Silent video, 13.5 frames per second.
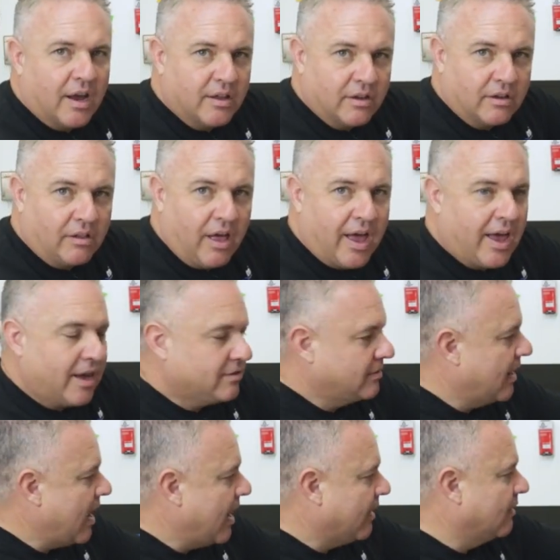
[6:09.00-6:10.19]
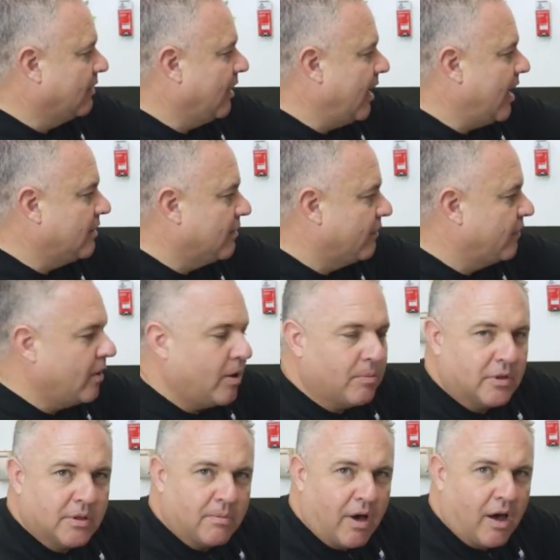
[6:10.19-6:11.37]
and the glass that I can land the film
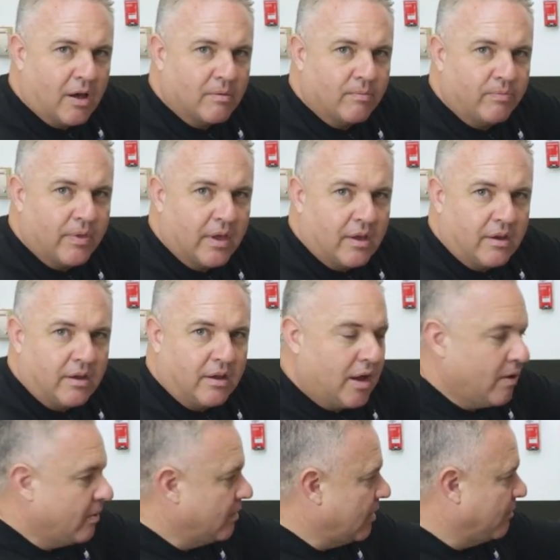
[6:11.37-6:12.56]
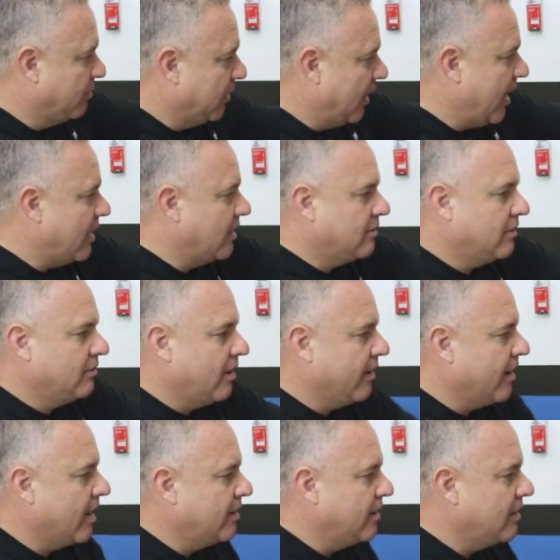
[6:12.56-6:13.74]
at the bottom, you know, and plant it just like
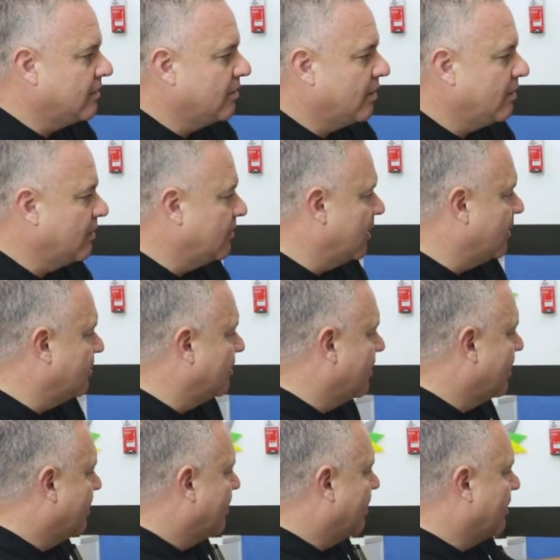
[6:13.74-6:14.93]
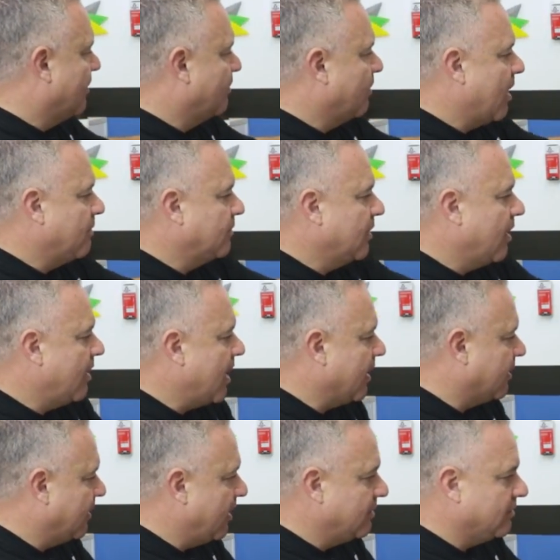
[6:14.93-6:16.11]
I need it to. And then when I'm done, I
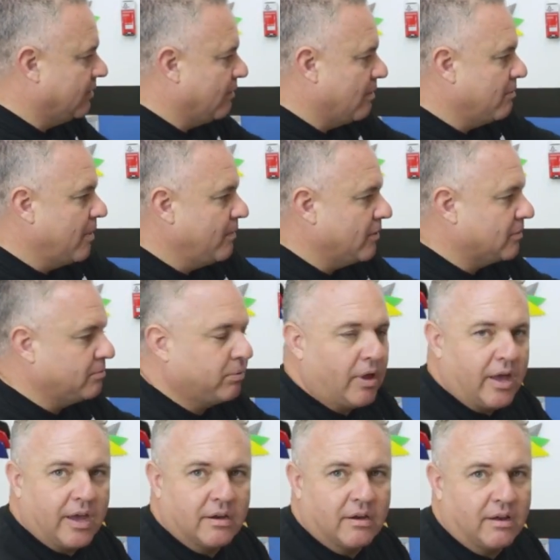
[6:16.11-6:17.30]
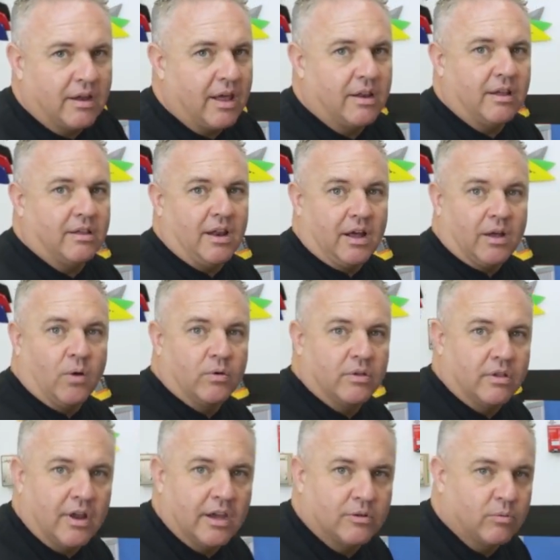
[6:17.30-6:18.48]
can easily remove this plate and then I go into
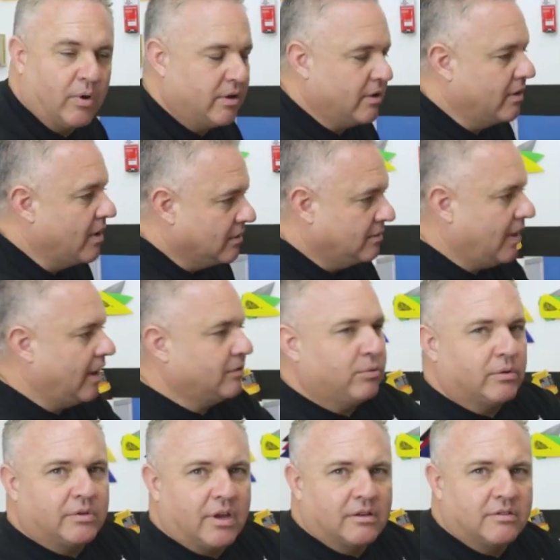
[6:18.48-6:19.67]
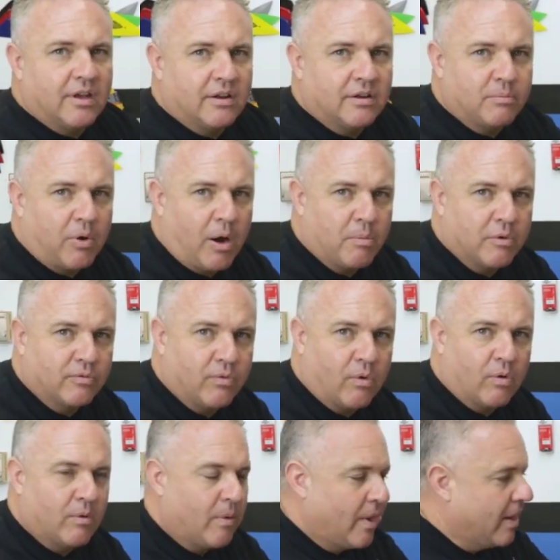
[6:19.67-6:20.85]
the next window. That's what the intended purpose
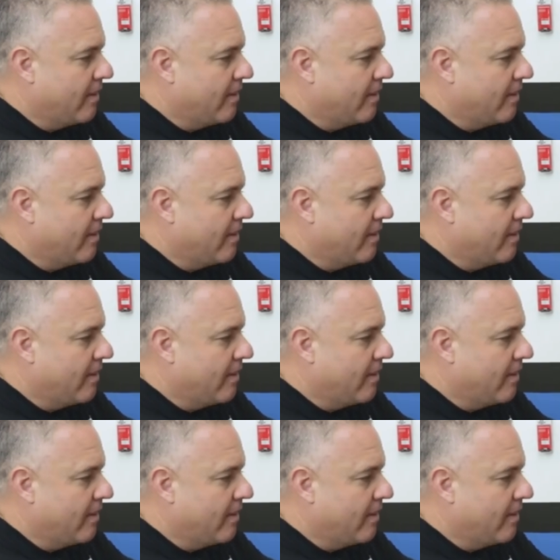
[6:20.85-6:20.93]
for,